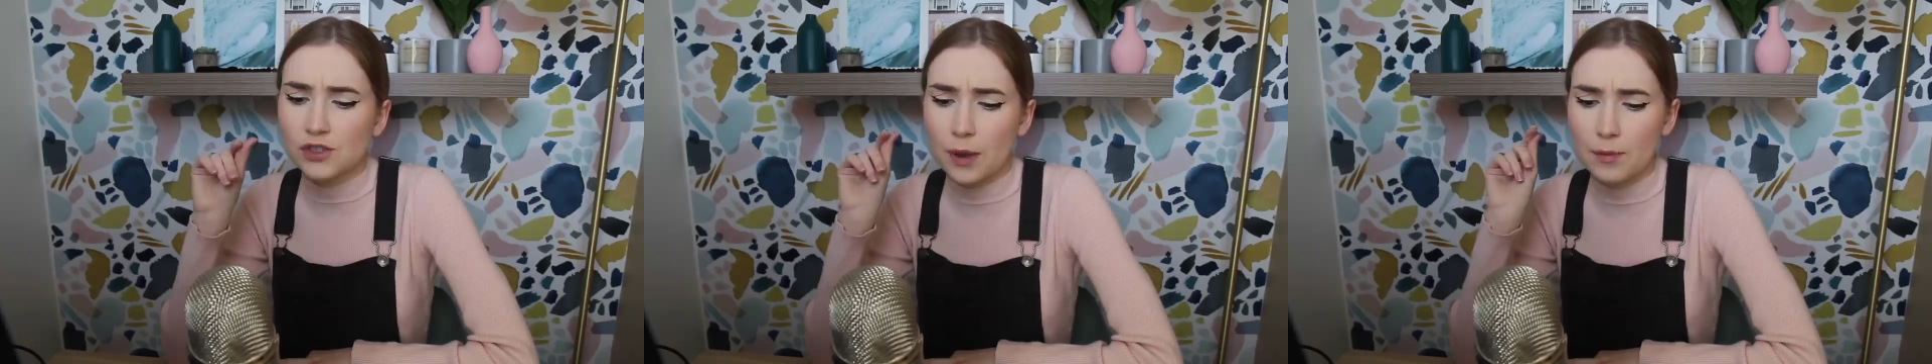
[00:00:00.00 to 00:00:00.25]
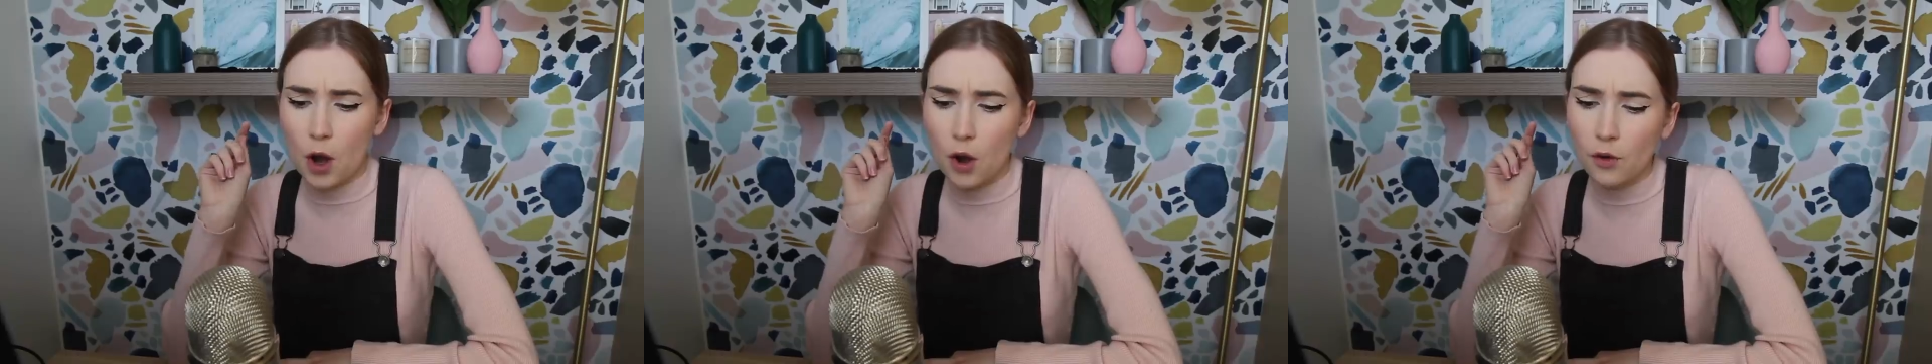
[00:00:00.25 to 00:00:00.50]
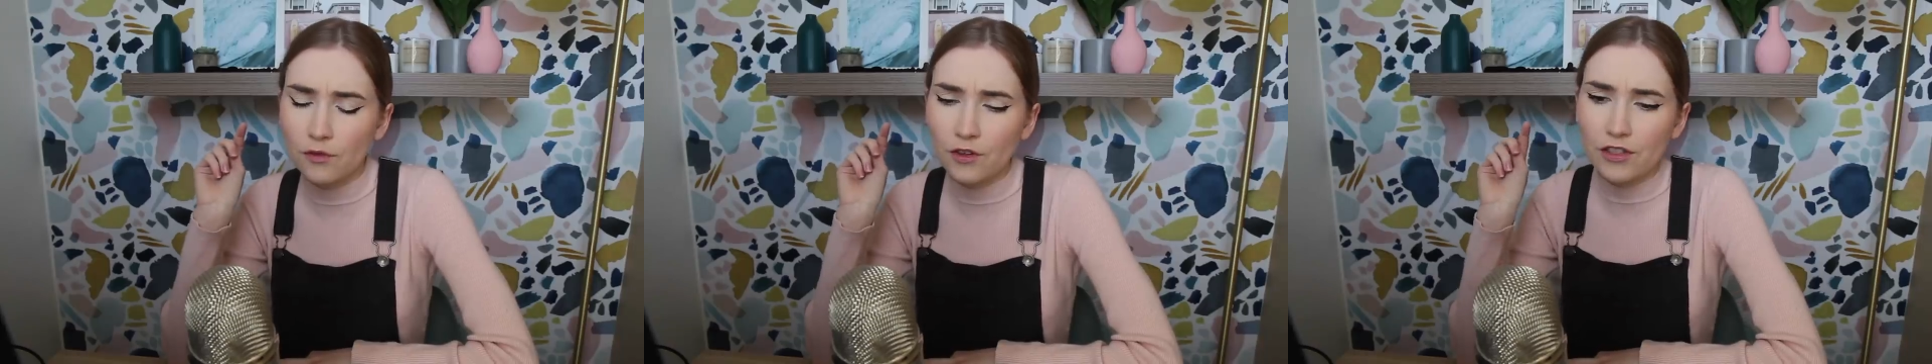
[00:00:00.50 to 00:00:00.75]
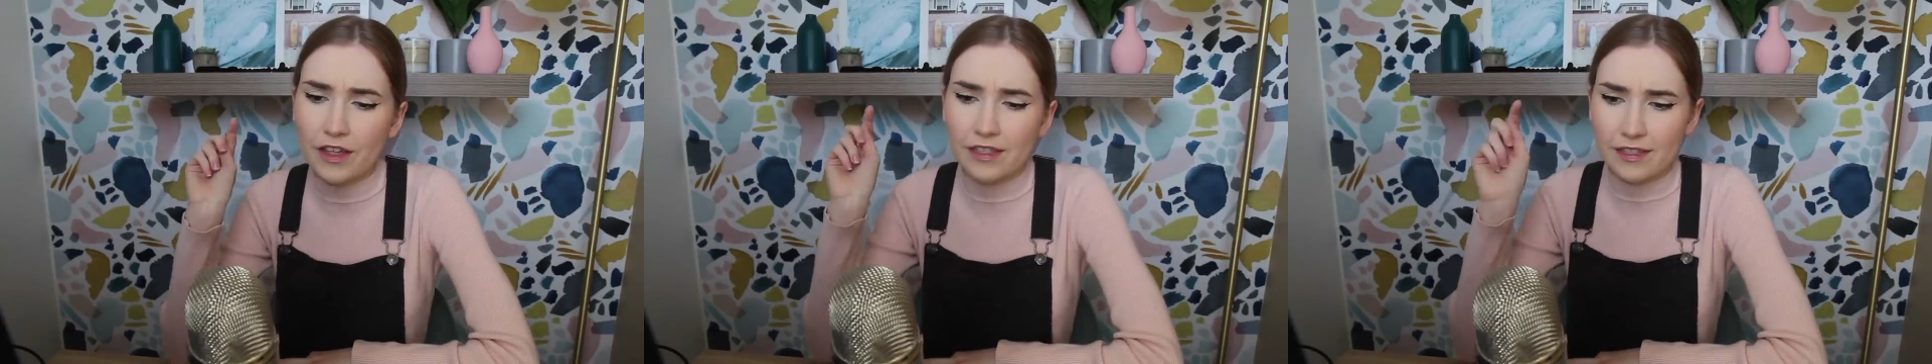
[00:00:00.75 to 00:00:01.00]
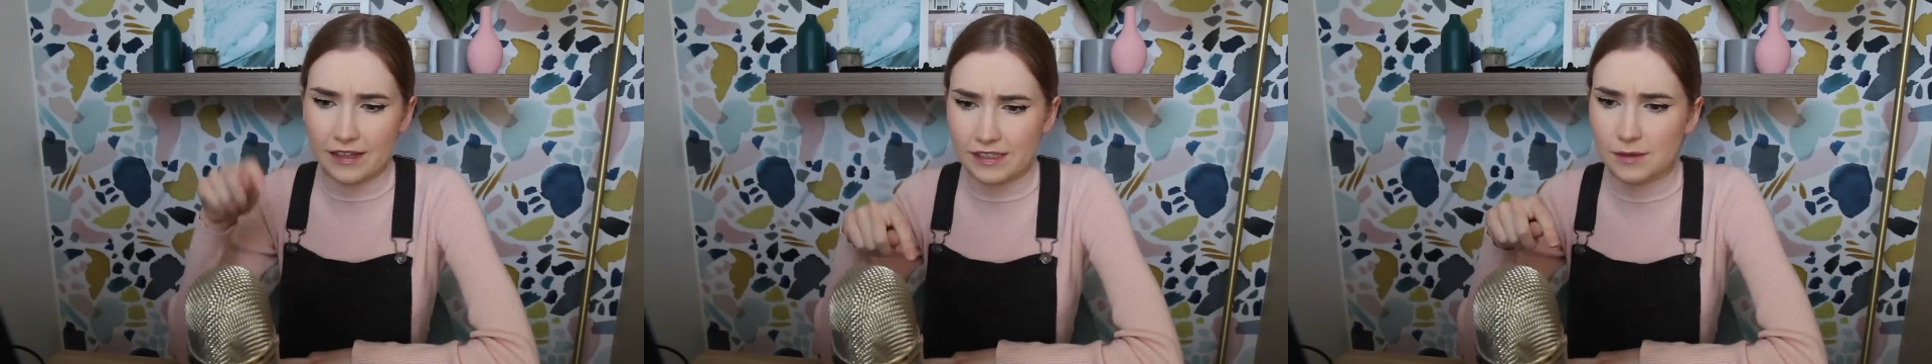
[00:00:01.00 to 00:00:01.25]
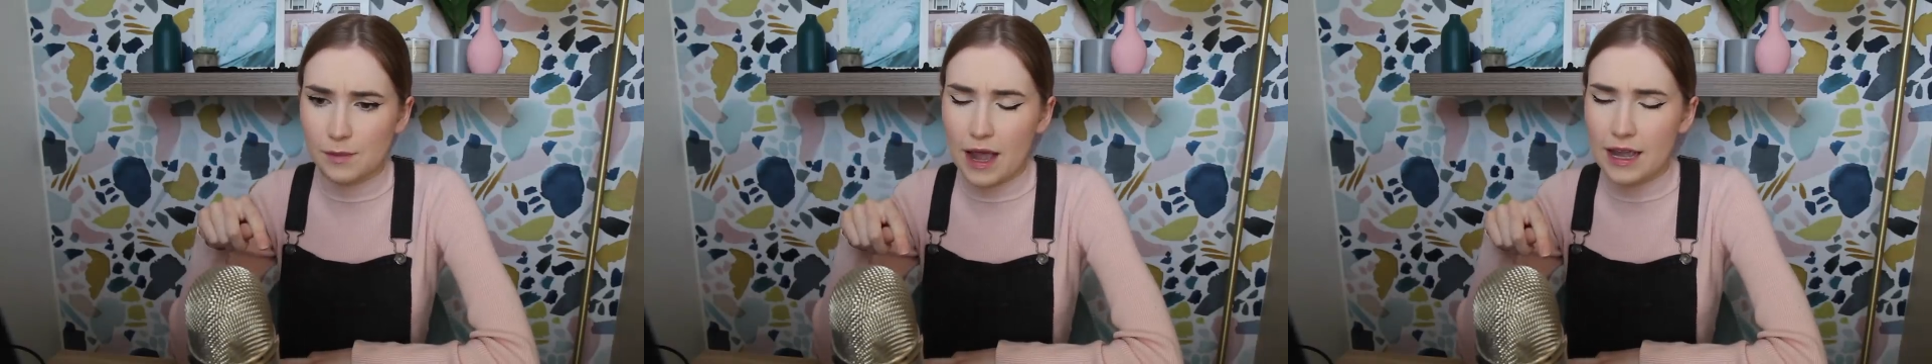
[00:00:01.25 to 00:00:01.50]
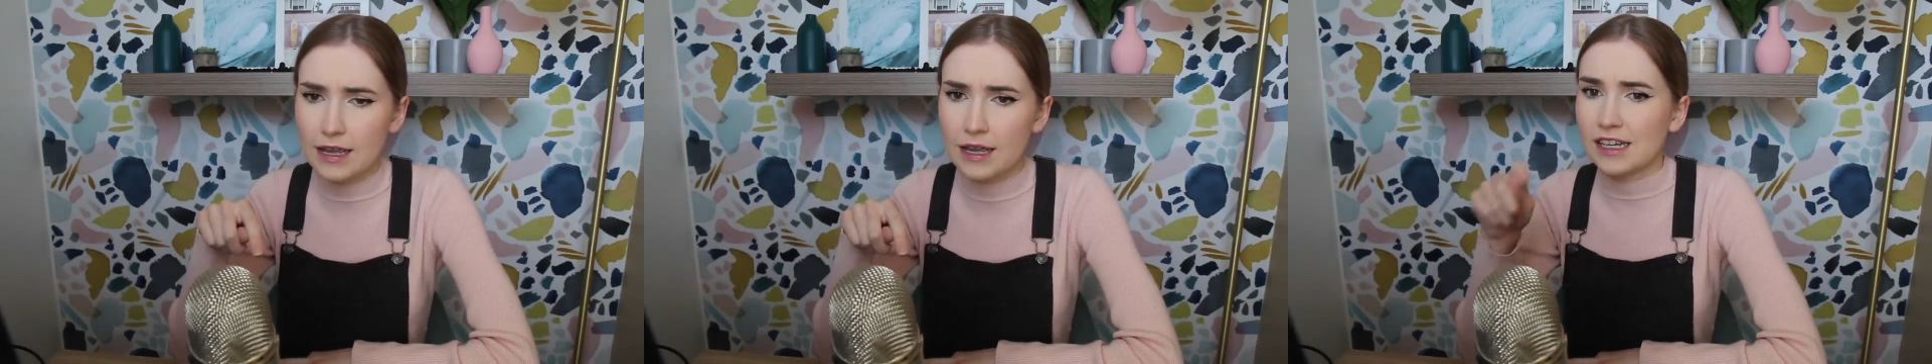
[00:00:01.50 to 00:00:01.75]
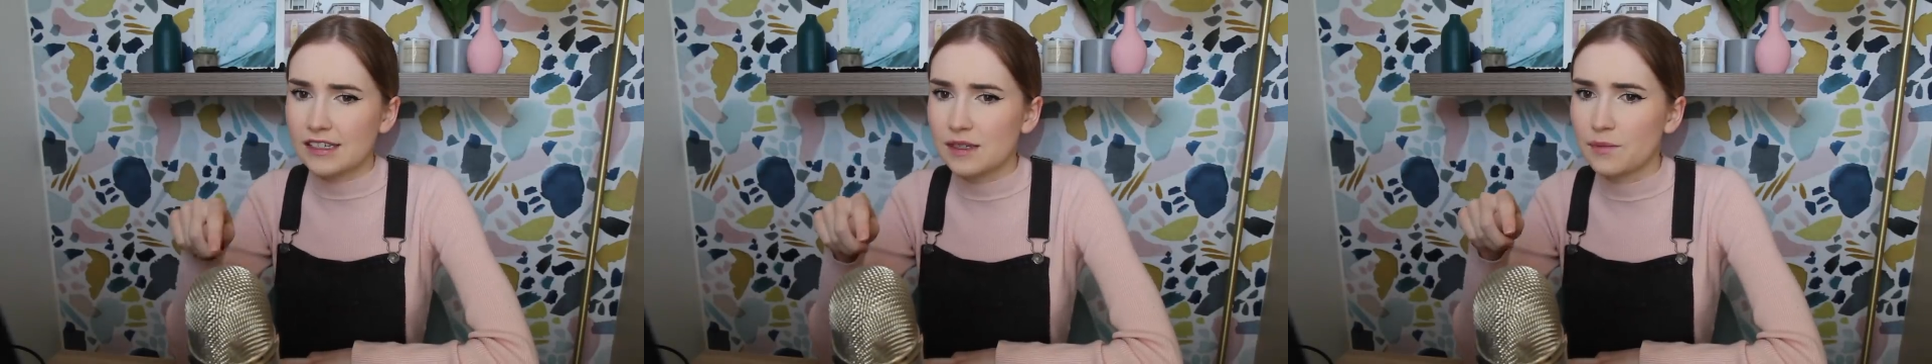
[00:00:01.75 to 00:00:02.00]
so I'm hopeful that this mic
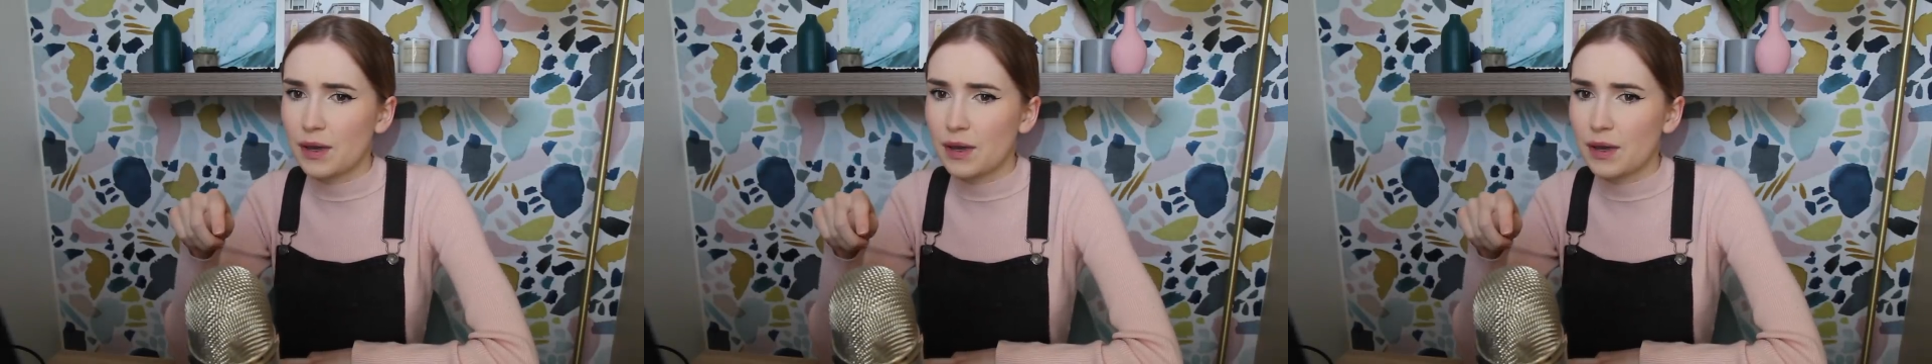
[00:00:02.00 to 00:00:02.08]
doesn't